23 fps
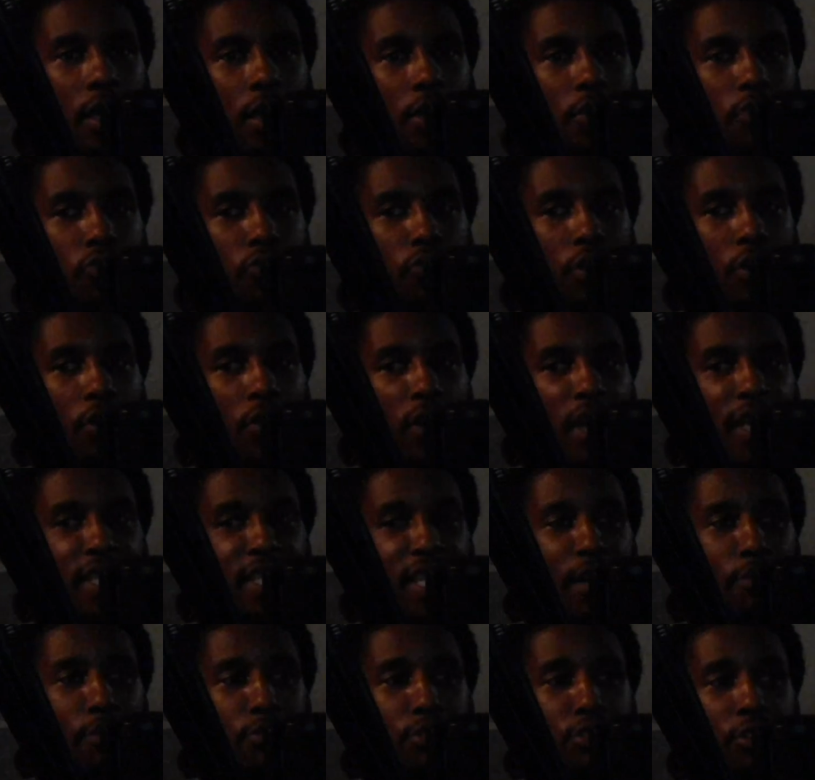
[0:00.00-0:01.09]
you know, as
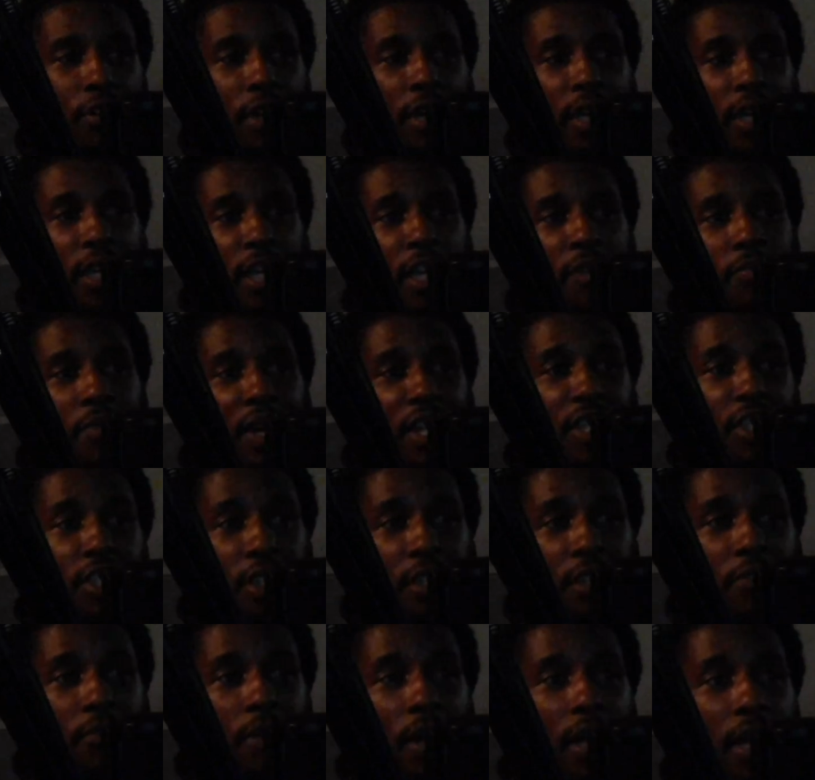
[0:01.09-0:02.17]
I was trying to get my
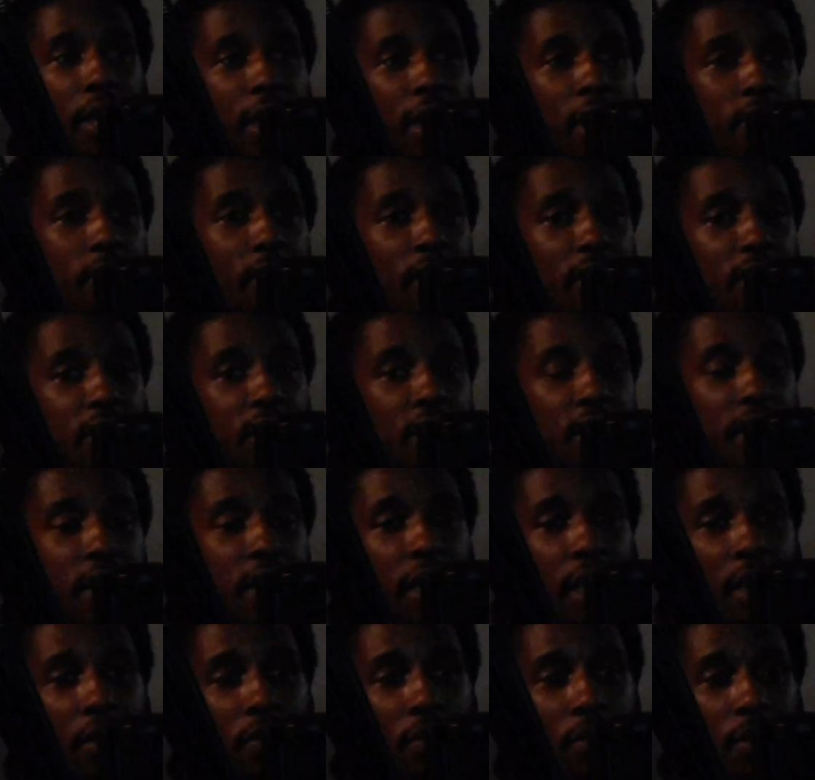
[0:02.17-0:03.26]
shit right, get my shit
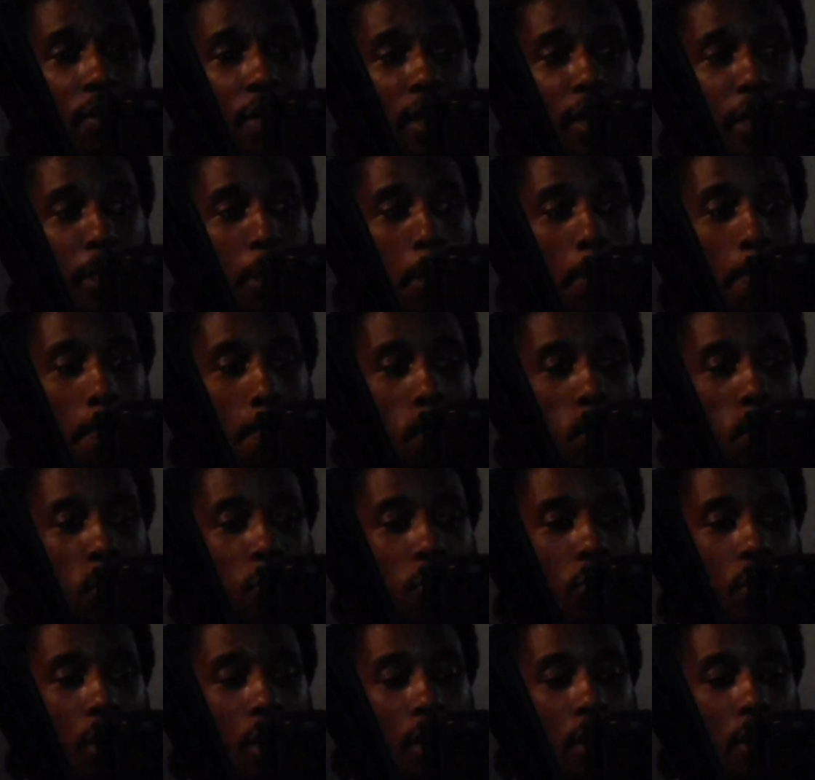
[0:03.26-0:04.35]
together, like,
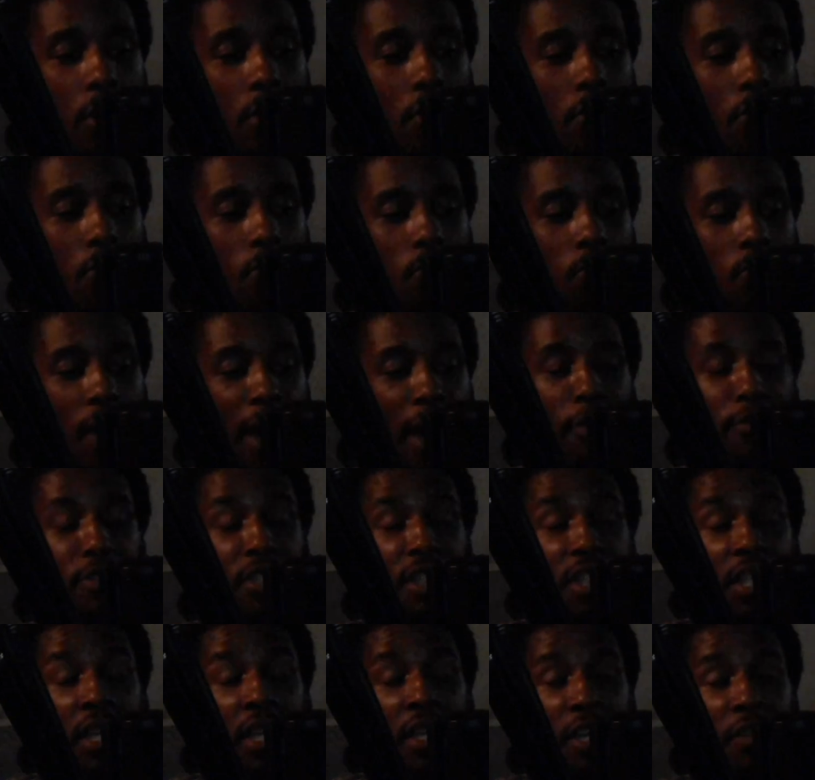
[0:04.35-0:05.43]
I was
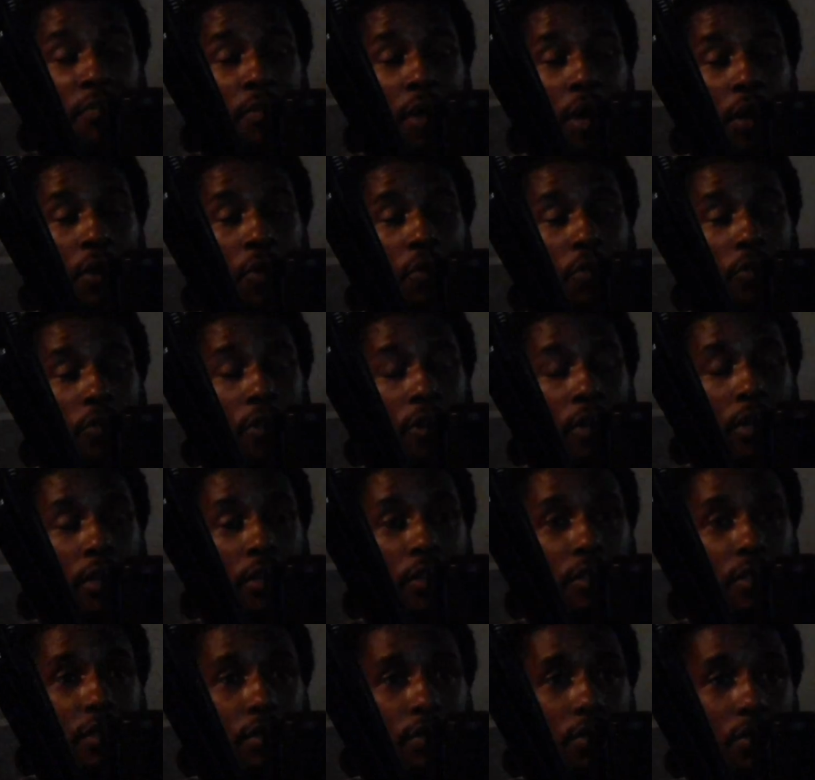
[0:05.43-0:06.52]
sitting in my own
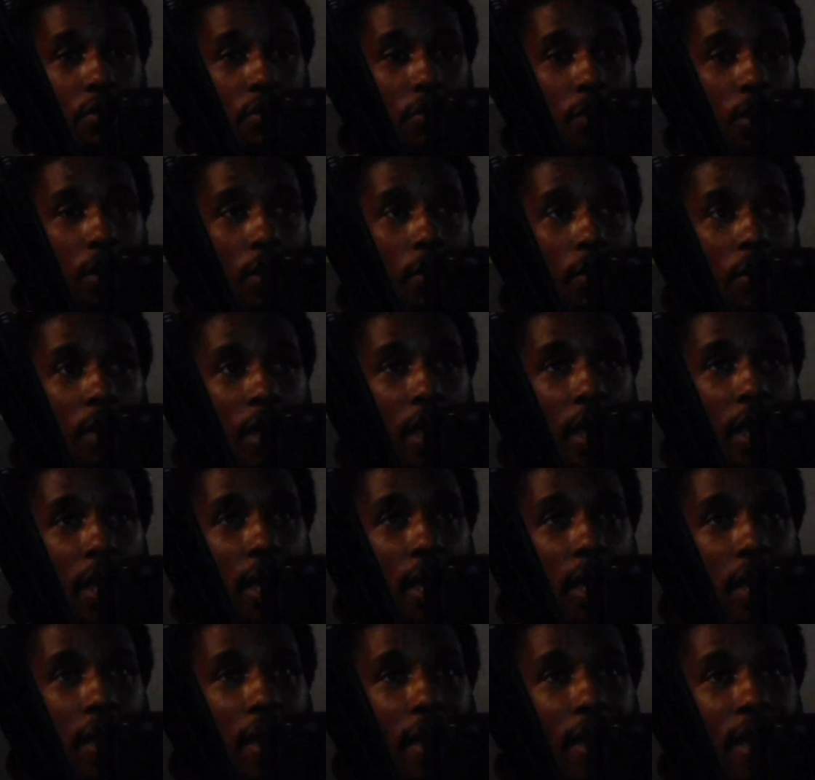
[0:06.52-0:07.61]
thoughts. You know.
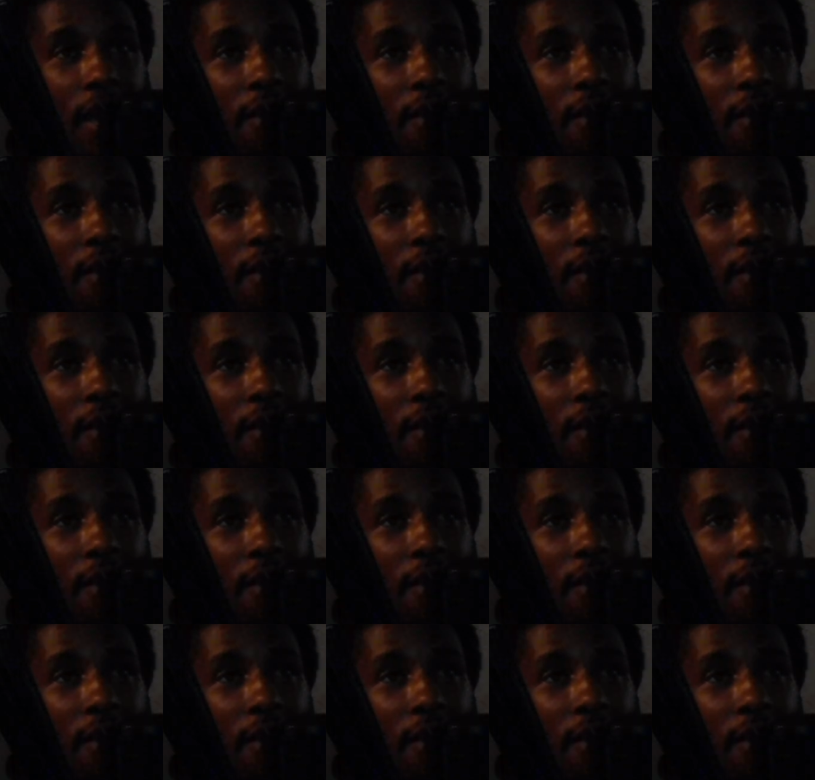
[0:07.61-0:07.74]
And I